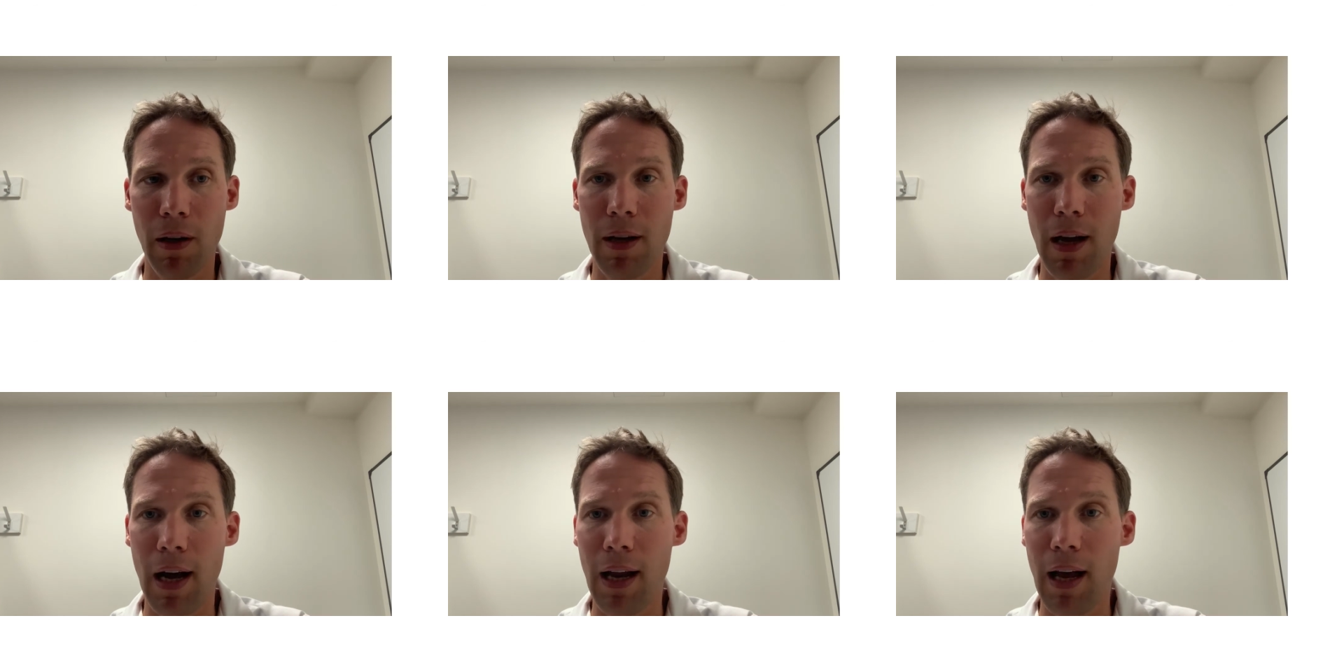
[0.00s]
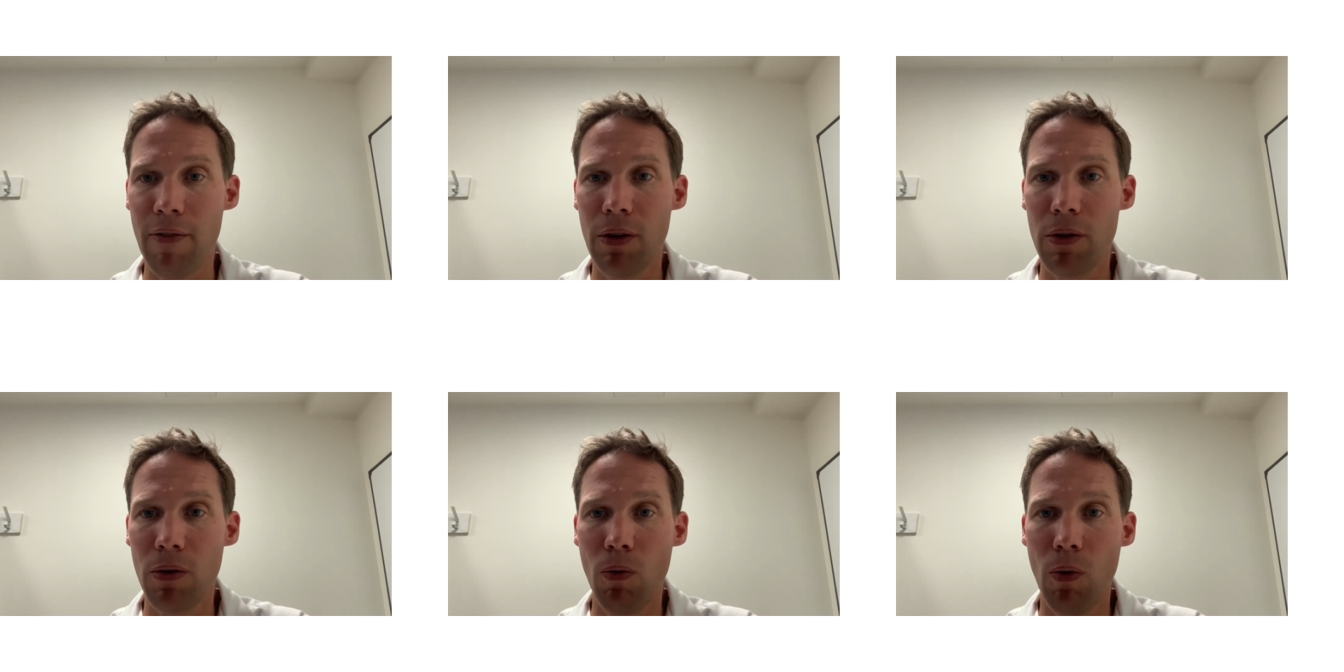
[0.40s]
not
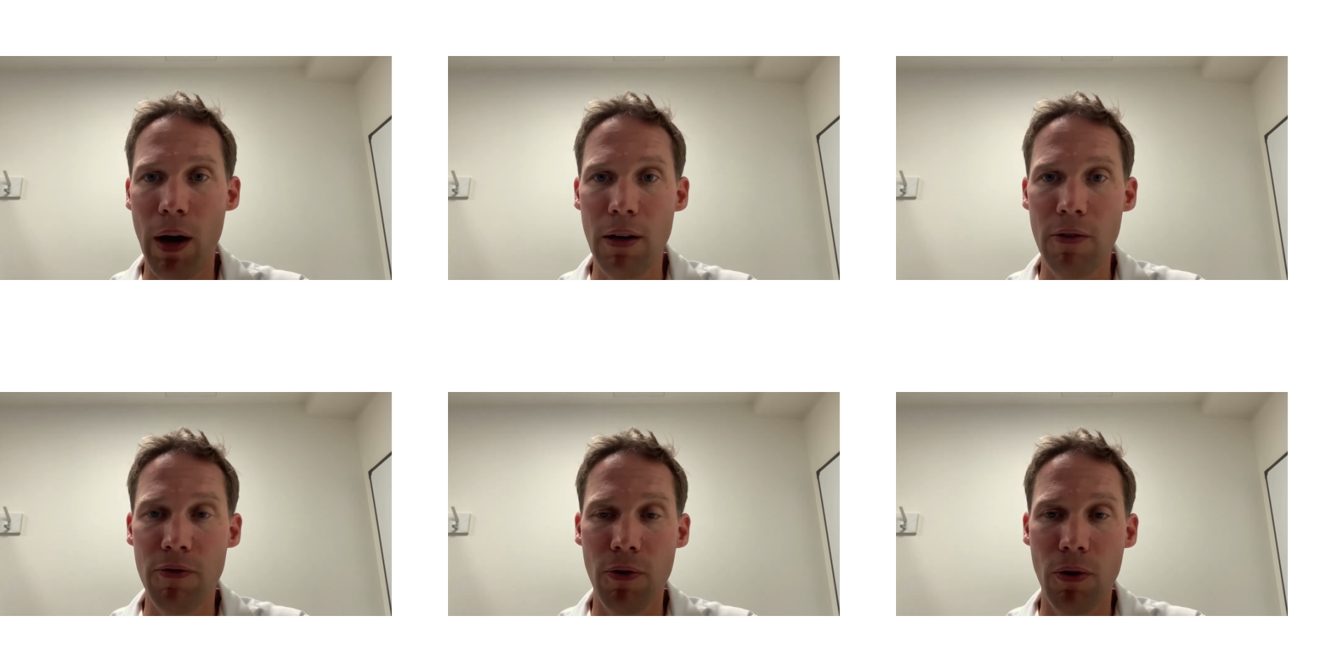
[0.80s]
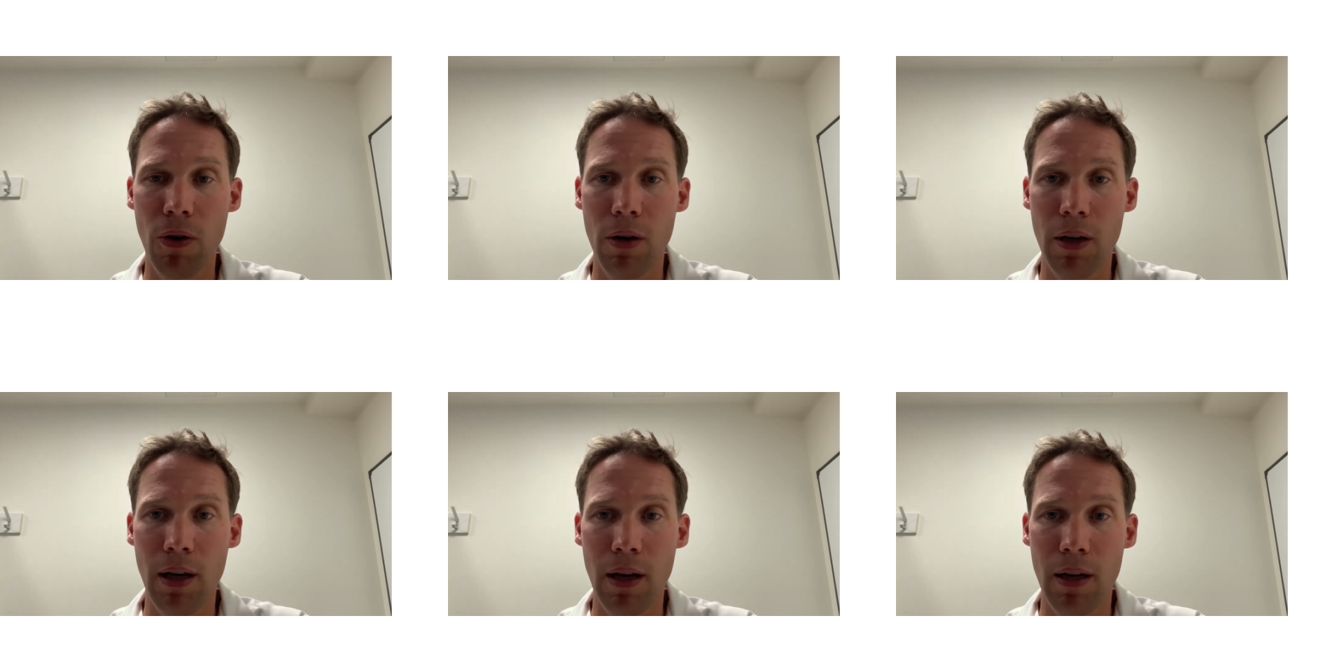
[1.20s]
having to wait
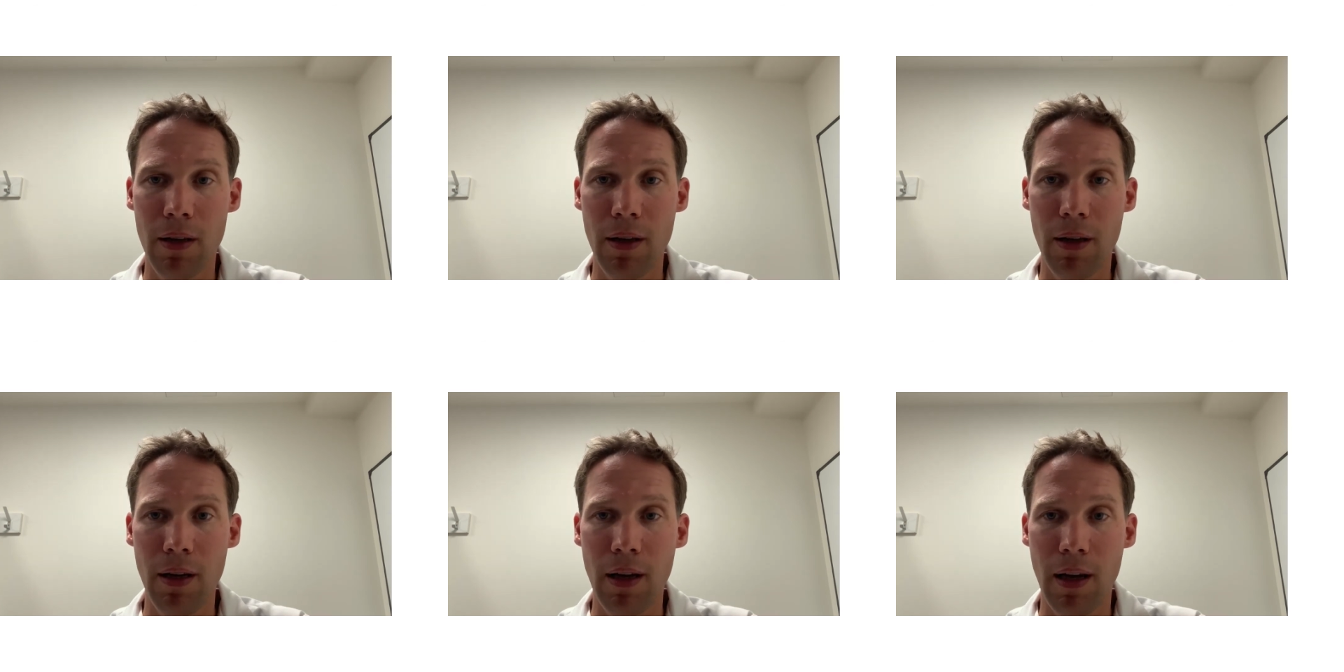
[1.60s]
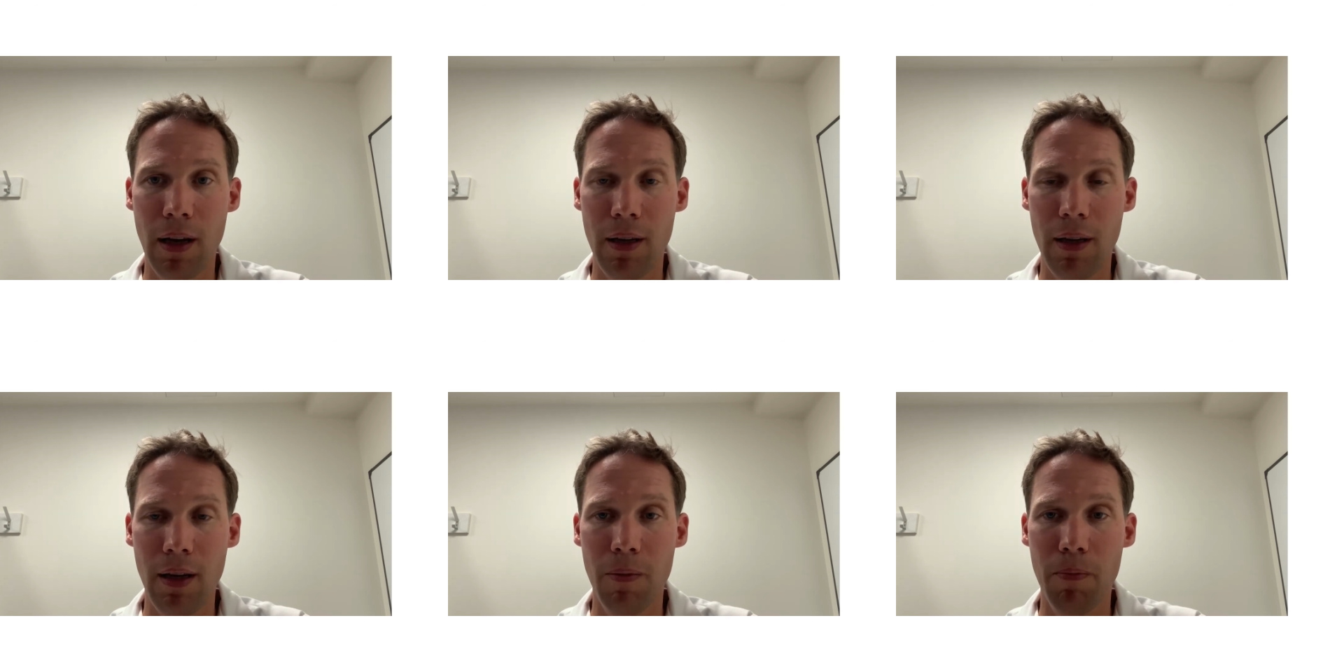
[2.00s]
for the
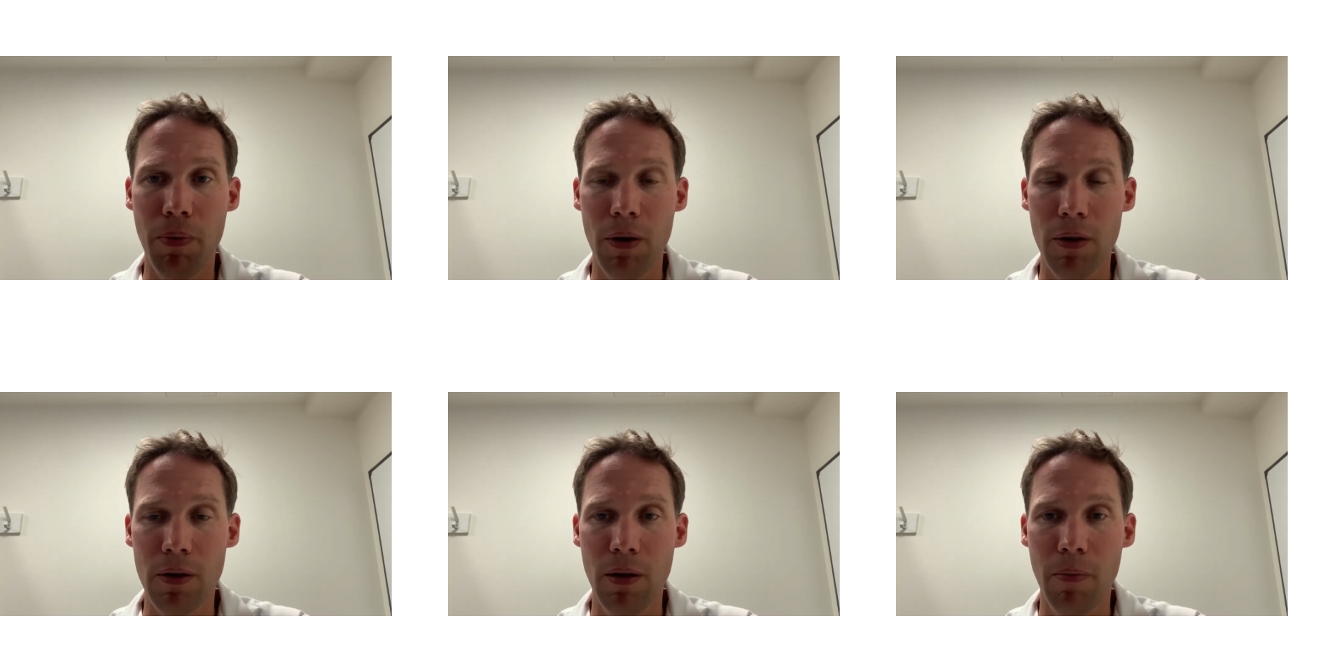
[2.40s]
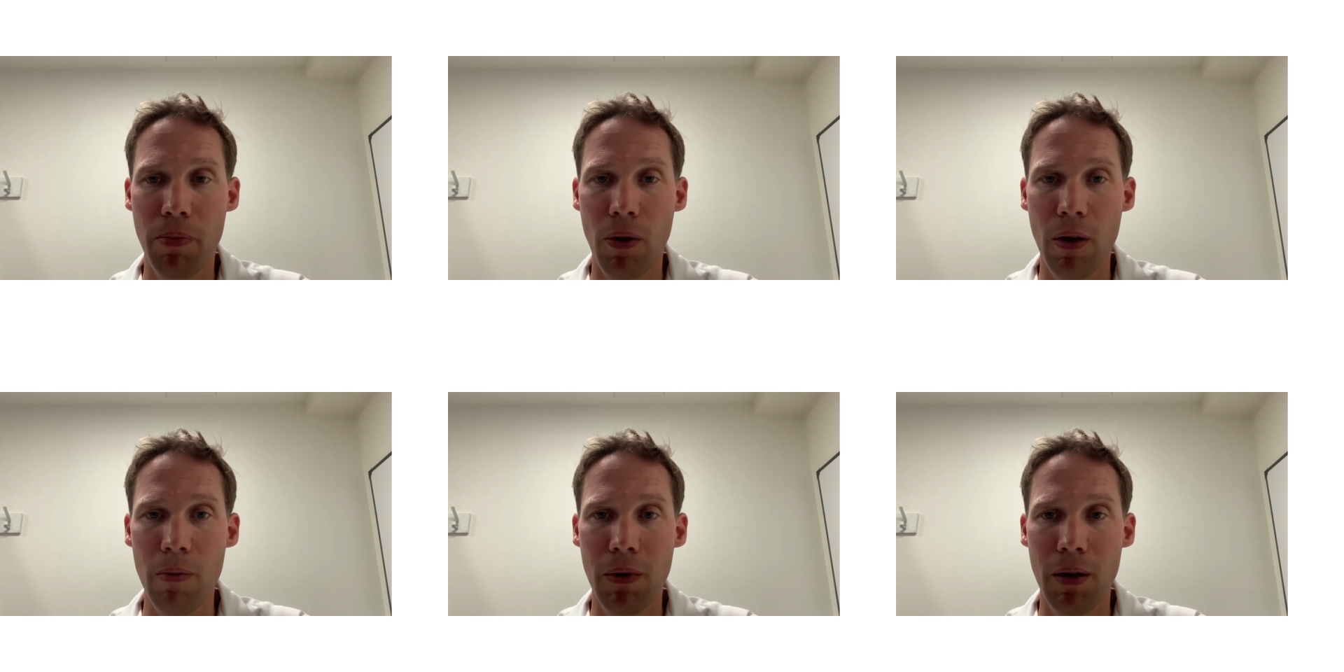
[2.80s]
in-person
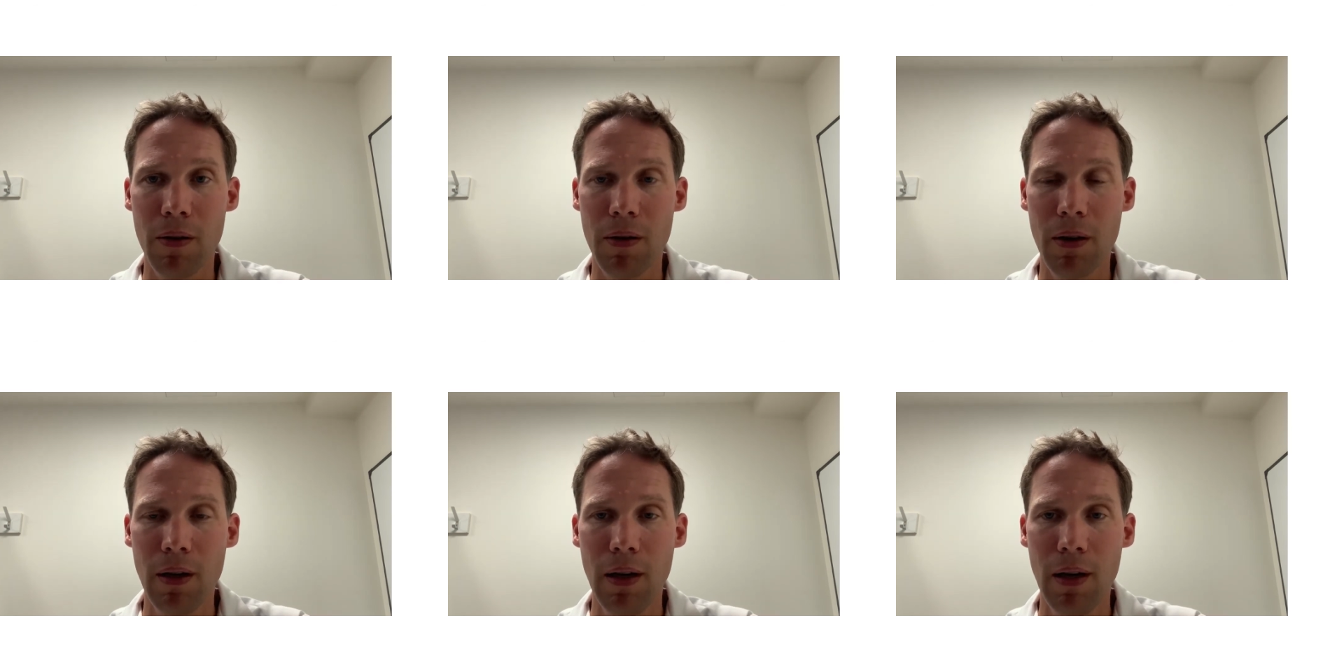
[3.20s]
appointment,